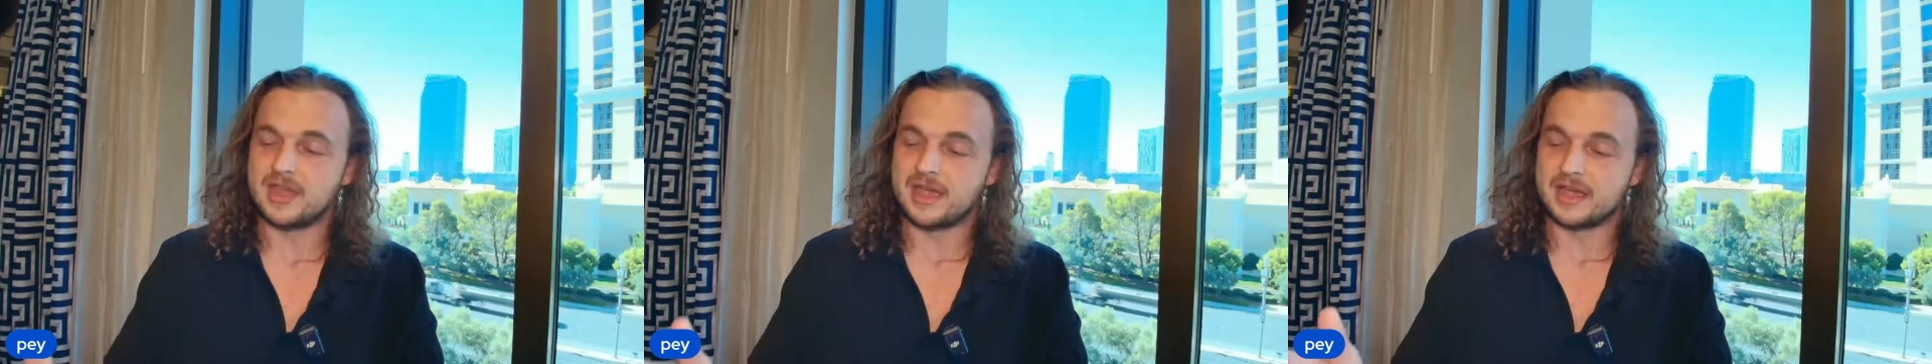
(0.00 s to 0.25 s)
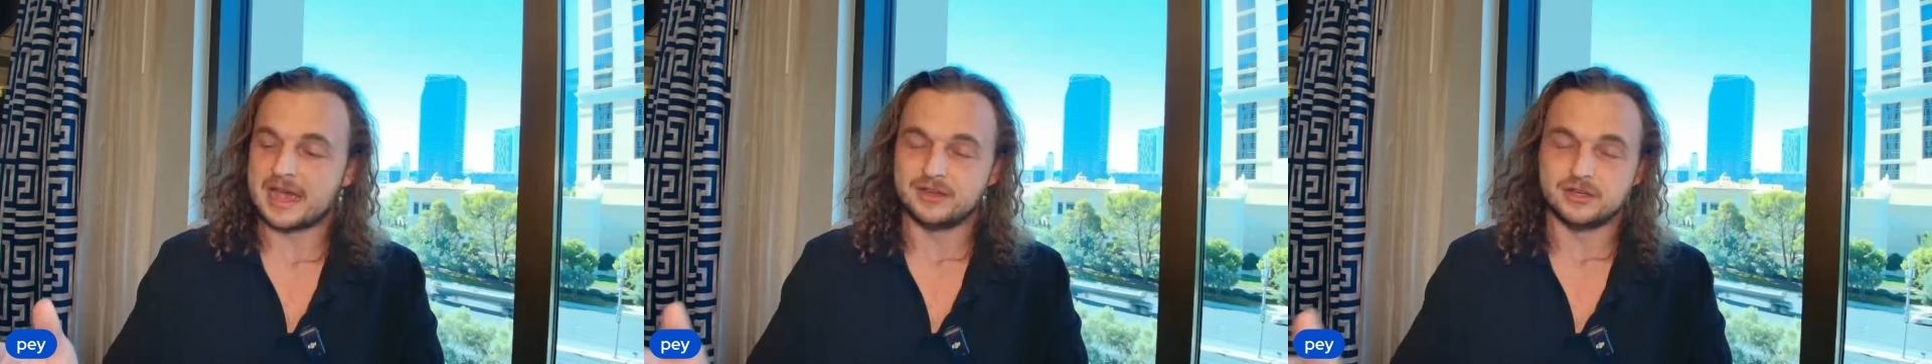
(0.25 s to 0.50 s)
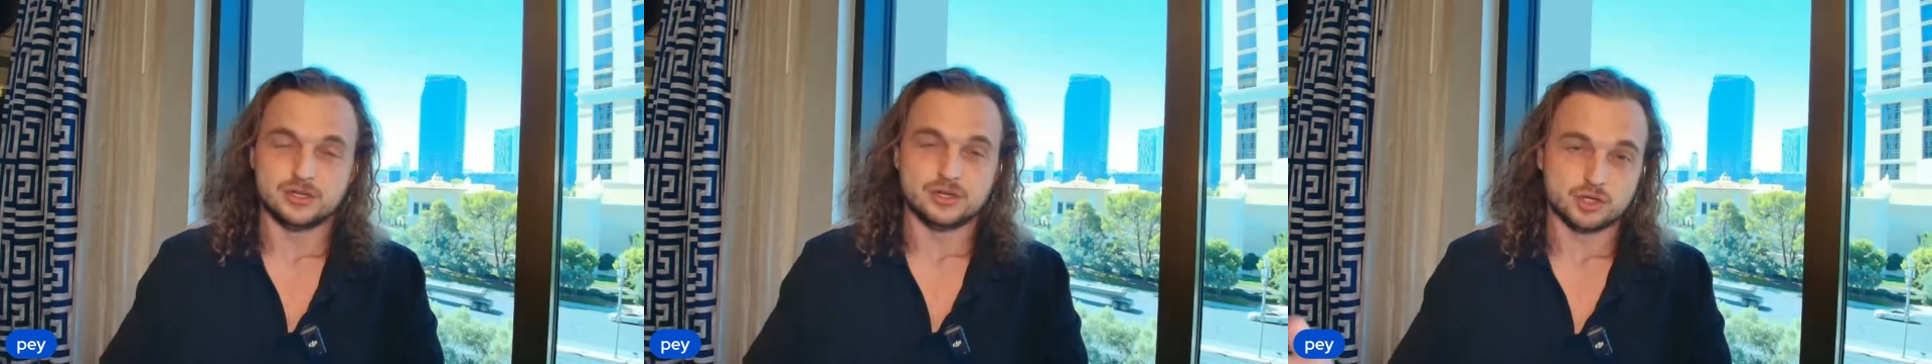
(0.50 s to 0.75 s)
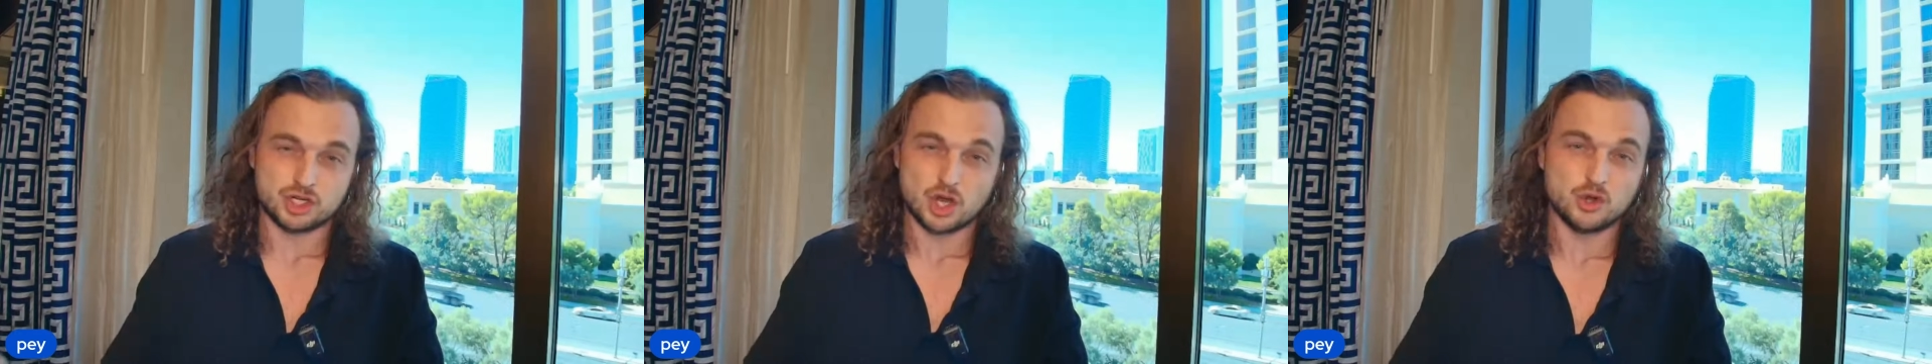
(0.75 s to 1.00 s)
that
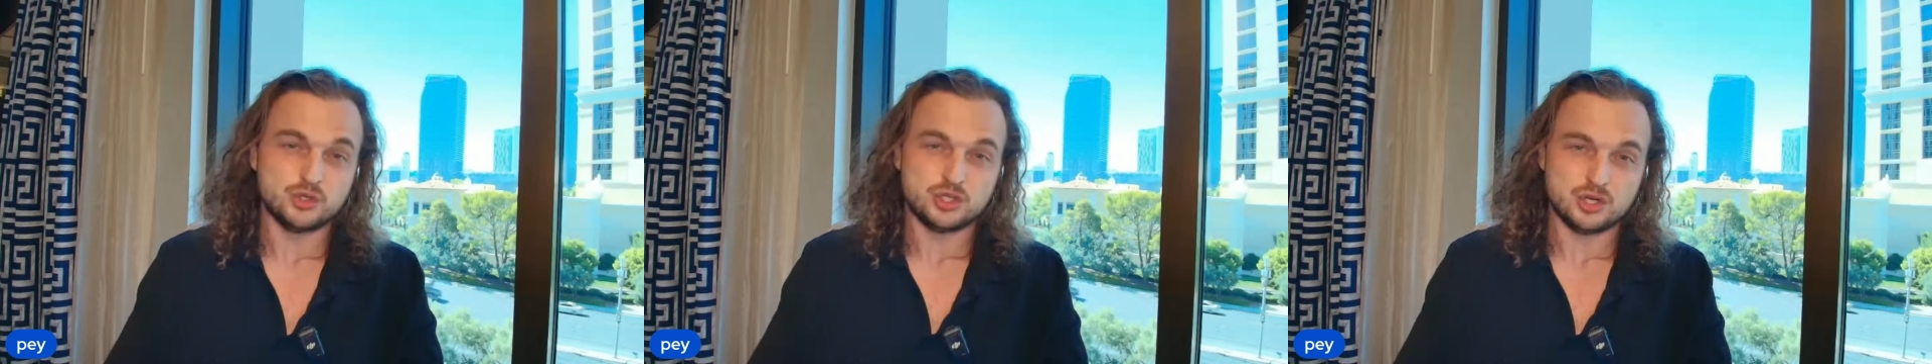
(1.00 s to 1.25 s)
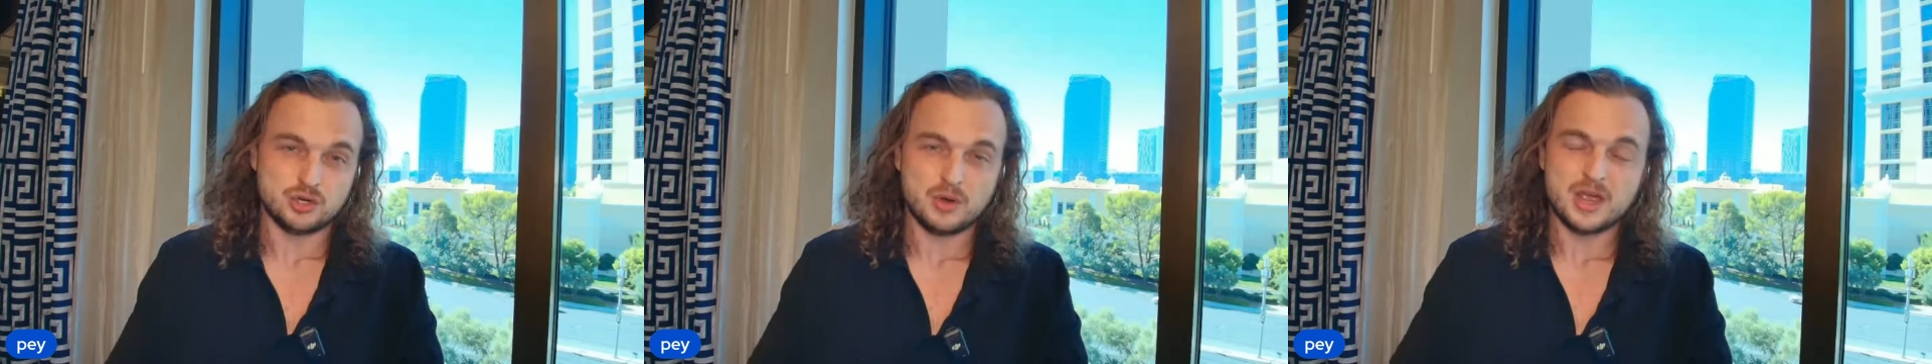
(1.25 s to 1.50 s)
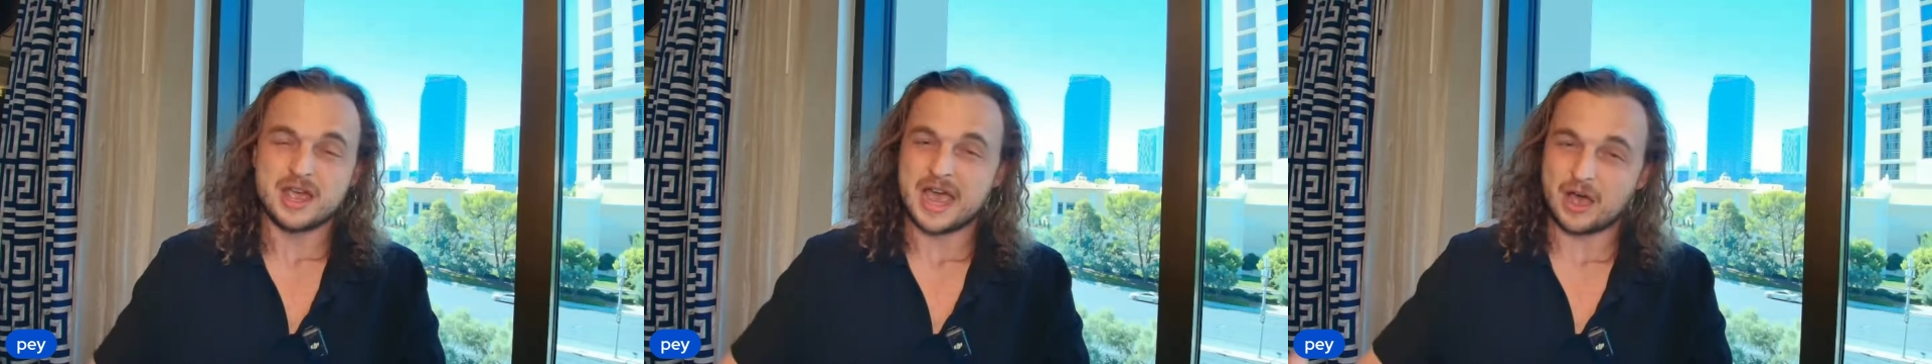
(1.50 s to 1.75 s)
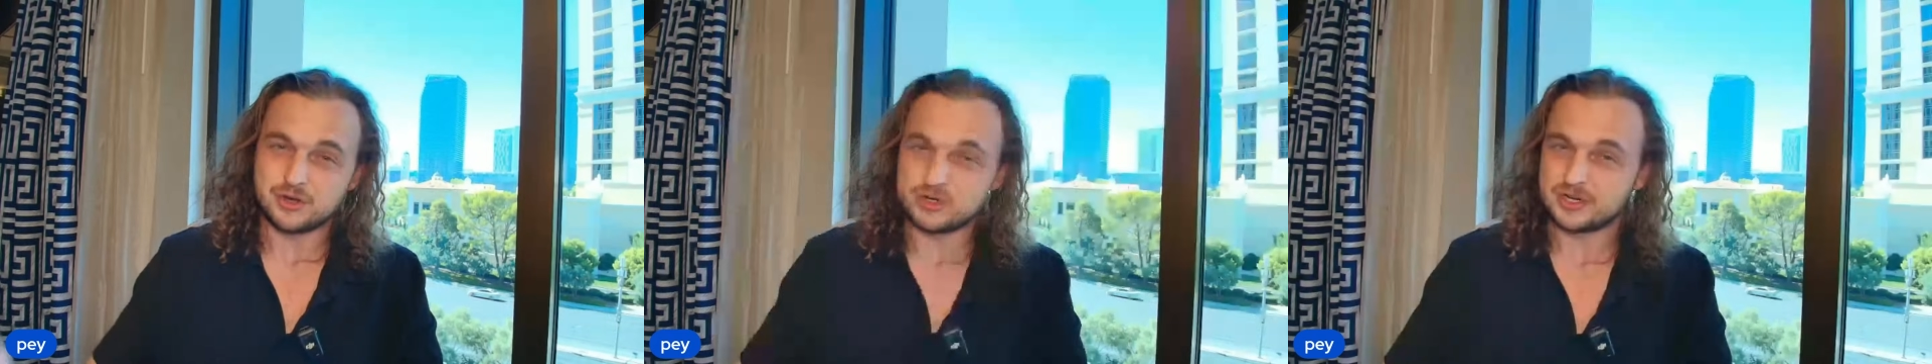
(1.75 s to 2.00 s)
you know shows you
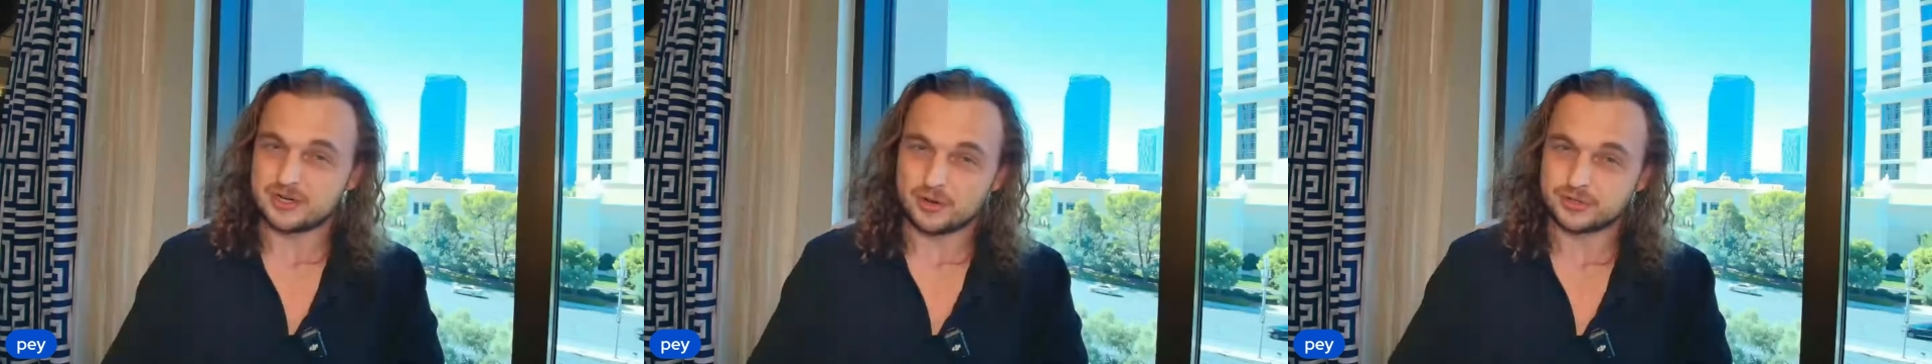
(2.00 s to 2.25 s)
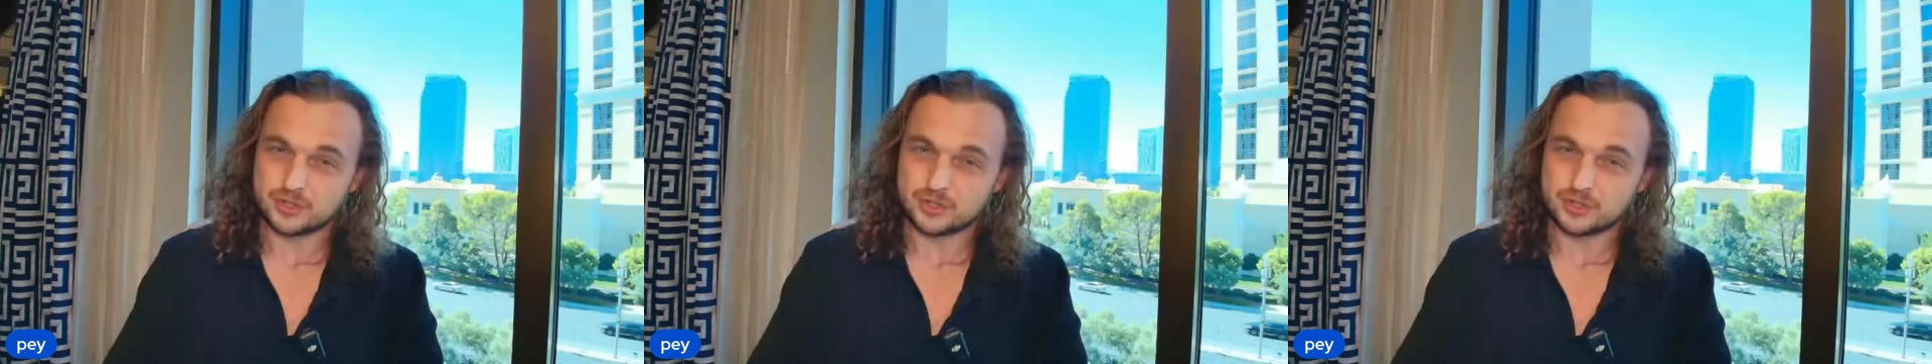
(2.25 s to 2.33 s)
how you can